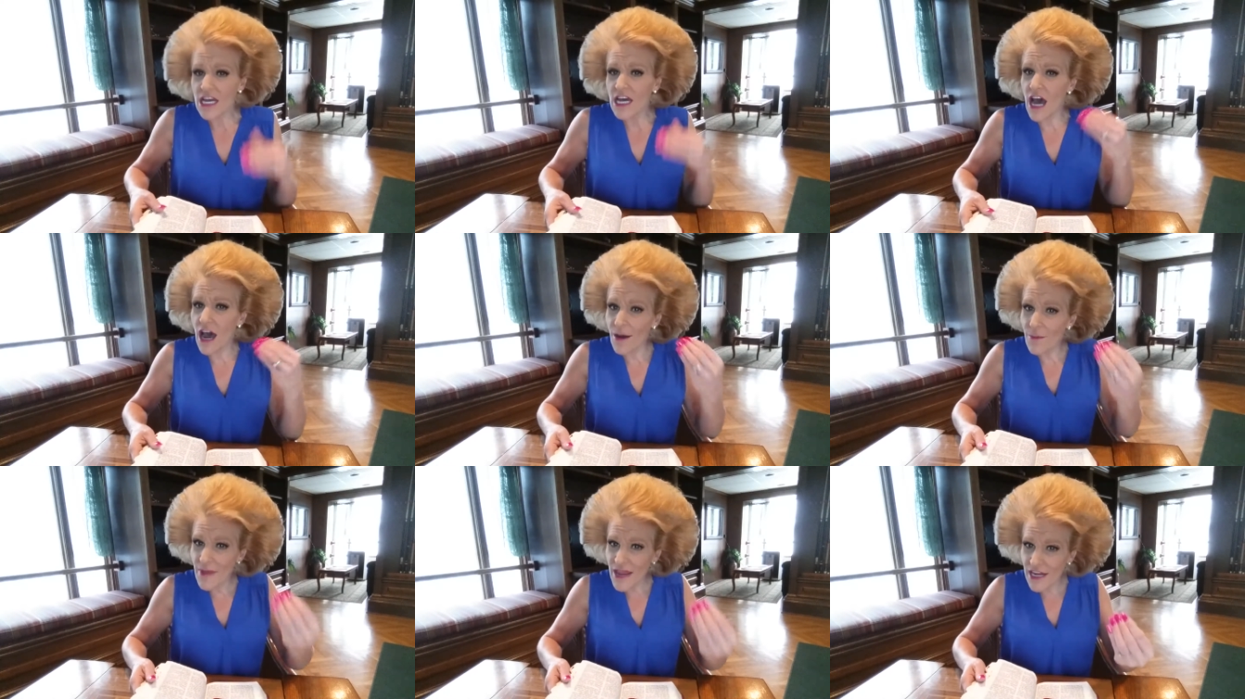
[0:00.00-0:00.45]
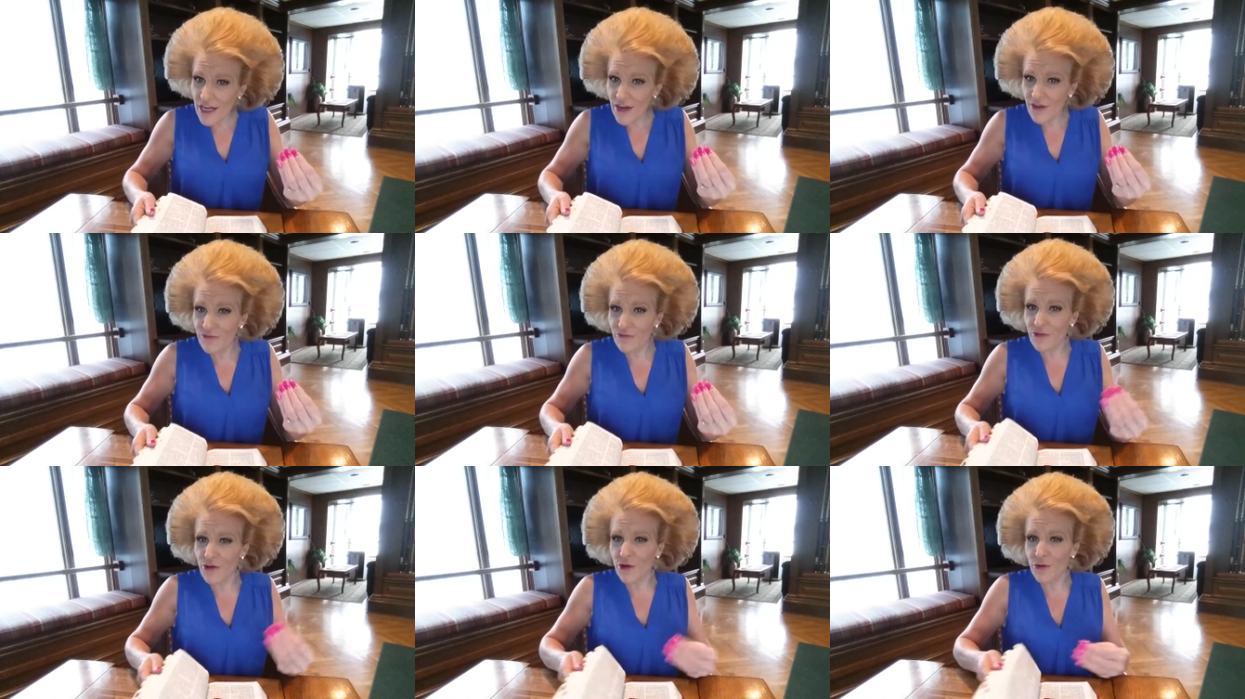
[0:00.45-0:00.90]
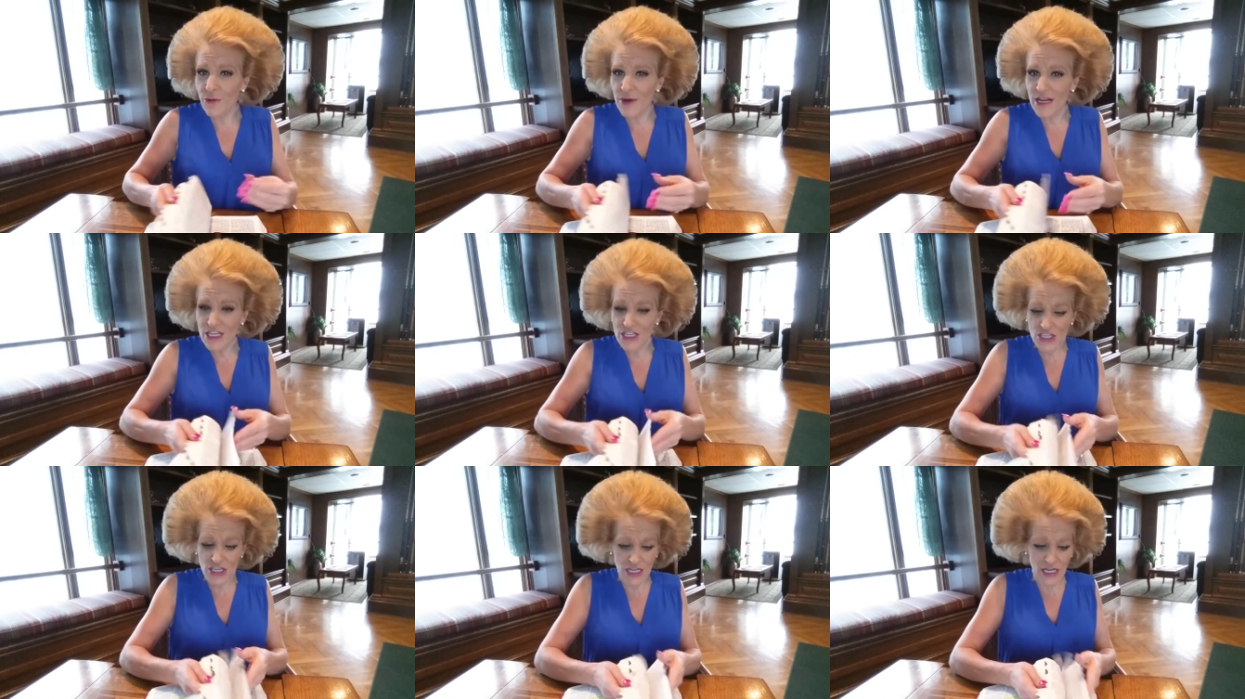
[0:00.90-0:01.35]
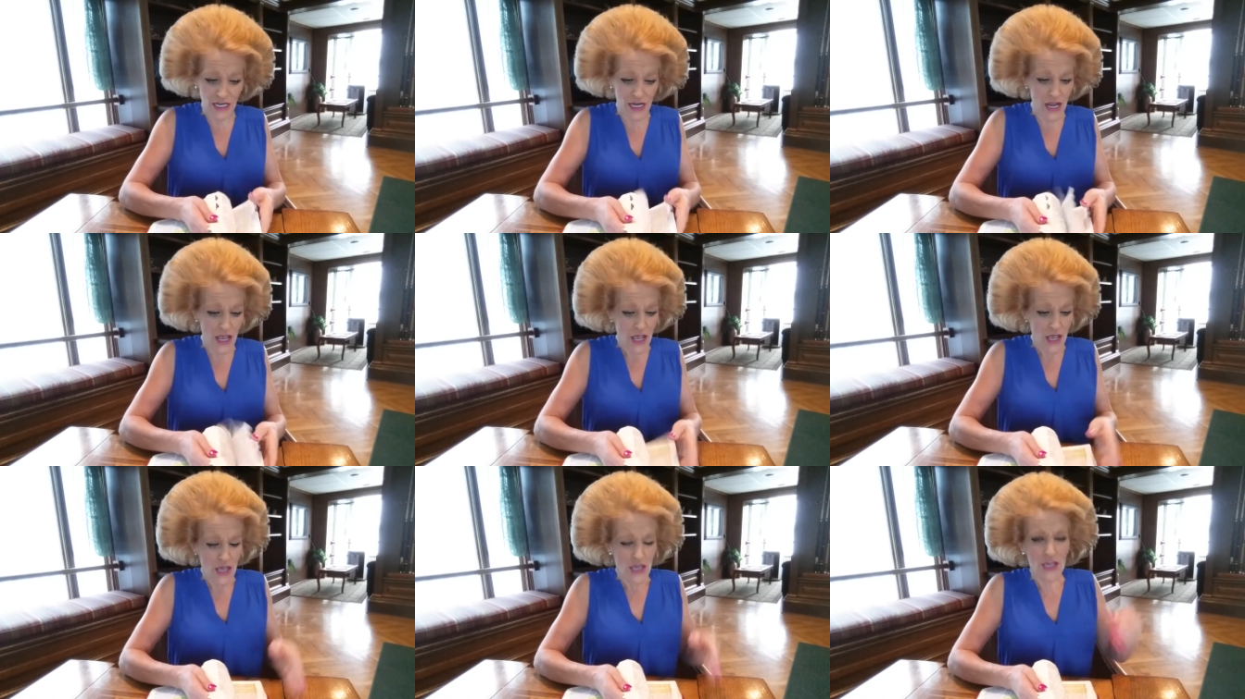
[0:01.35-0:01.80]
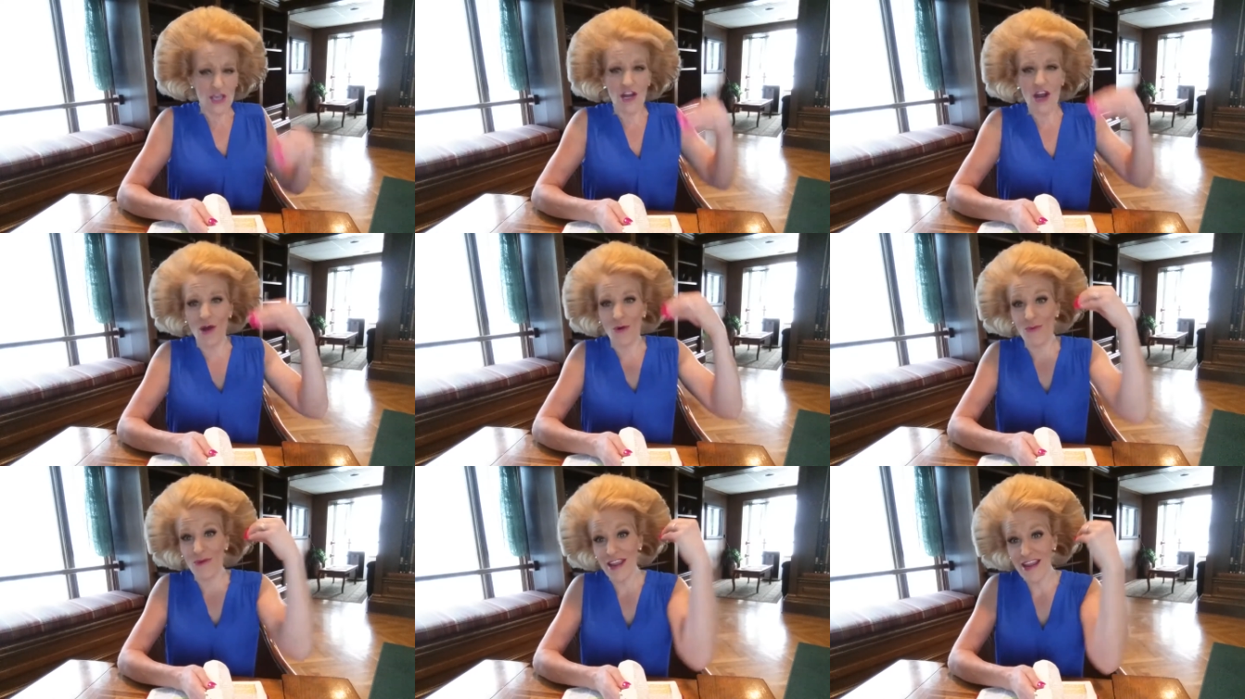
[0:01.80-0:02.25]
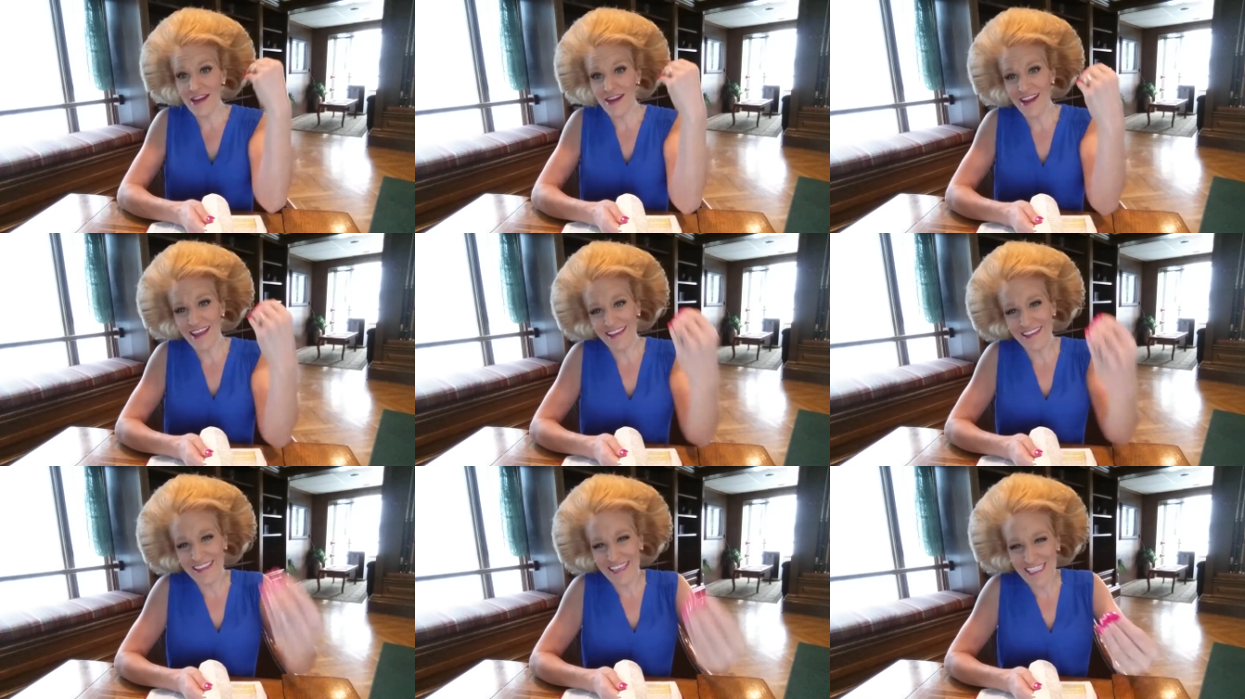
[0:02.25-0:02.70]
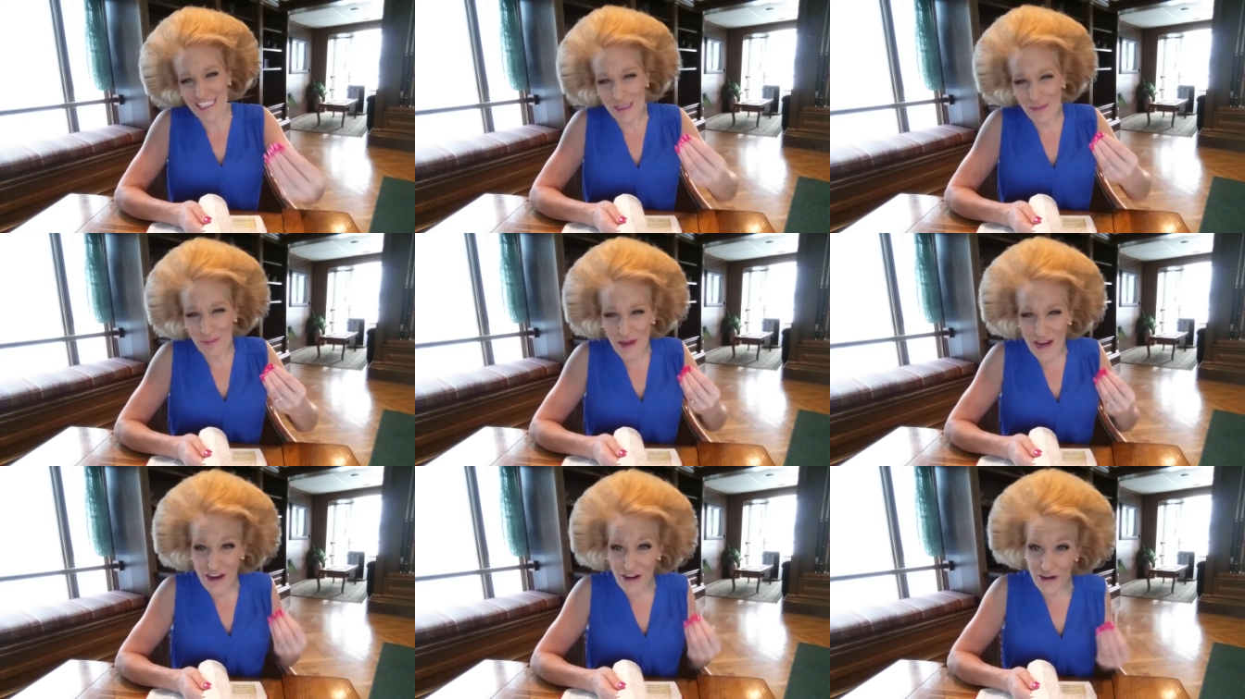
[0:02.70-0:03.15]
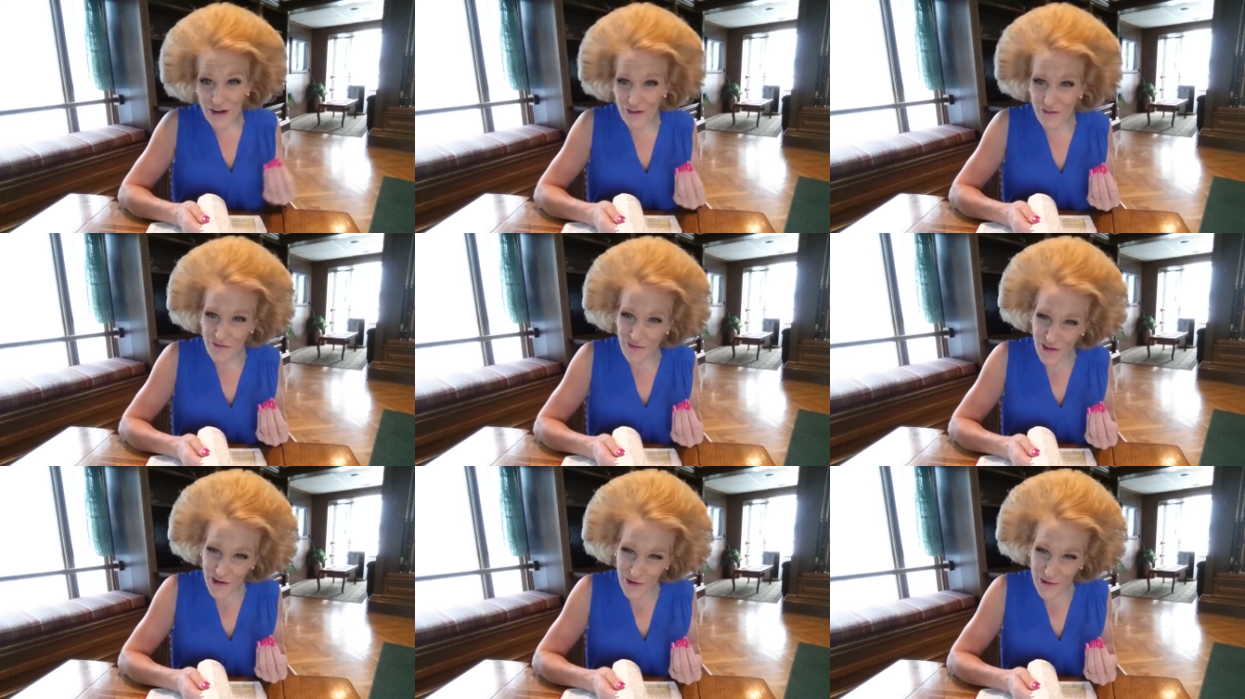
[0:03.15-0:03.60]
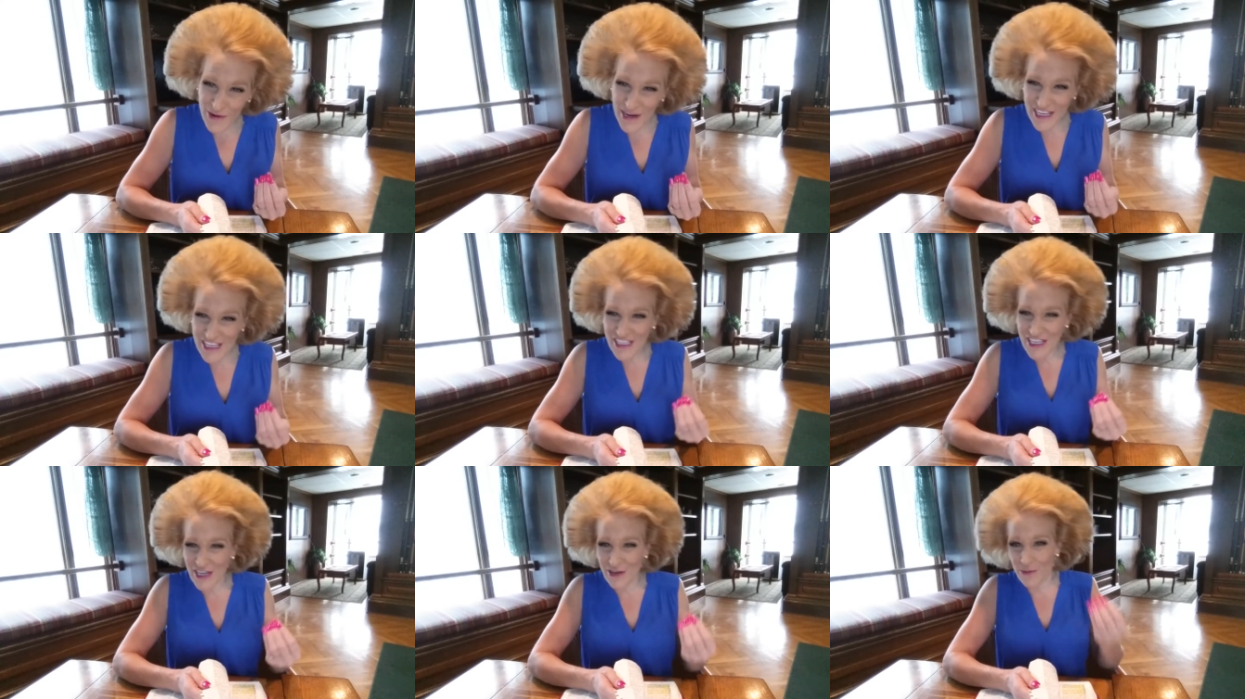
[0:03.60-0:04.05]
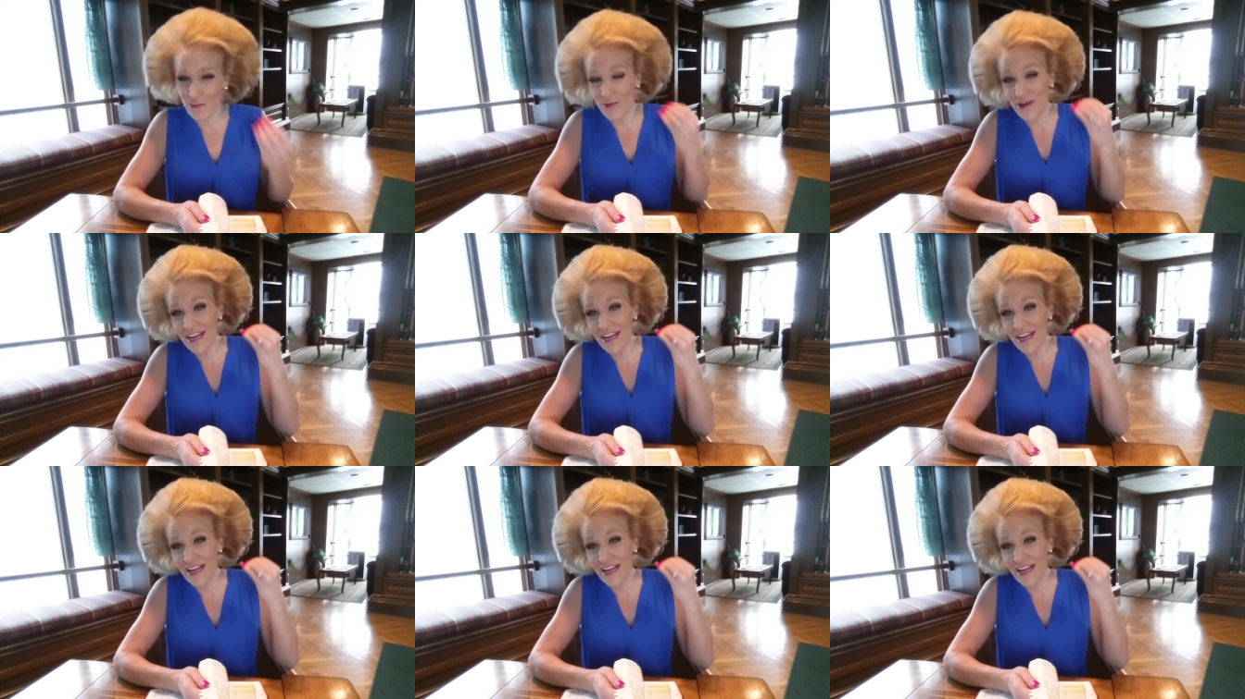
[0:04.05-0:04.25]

come into fruition. You know, we need the spirit of fruition.